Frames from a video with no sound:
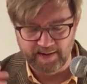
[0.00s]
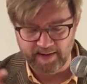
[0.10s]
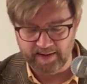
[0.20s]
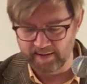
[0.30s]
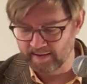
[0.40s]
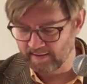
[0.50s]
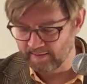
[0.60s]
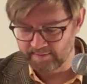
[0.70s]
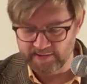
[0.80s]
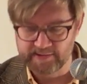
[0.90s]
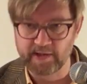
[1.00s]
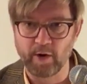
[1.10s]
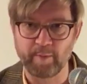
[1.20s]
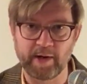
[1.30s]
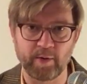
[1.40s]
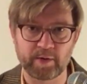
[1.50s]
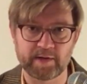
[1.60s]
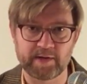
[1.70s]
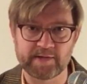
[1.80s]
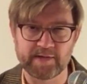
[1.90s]
And the salami
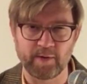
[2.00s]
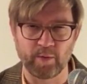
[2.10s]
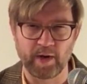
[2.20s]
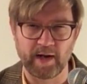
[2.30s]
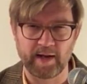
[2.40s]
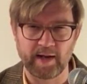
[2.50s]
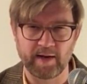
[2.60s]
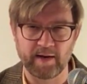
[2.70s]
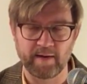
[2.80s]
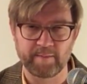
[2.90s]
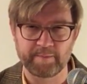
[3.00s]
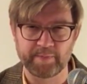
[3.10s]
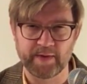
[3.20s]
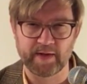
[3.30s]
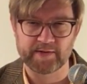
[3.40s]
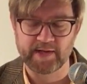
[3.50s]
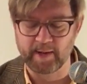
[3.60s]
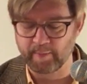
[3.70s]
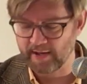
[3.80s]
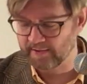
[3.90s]
note is only in the
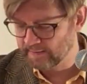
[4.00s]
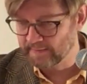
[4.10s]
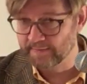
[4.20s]
Celebrator.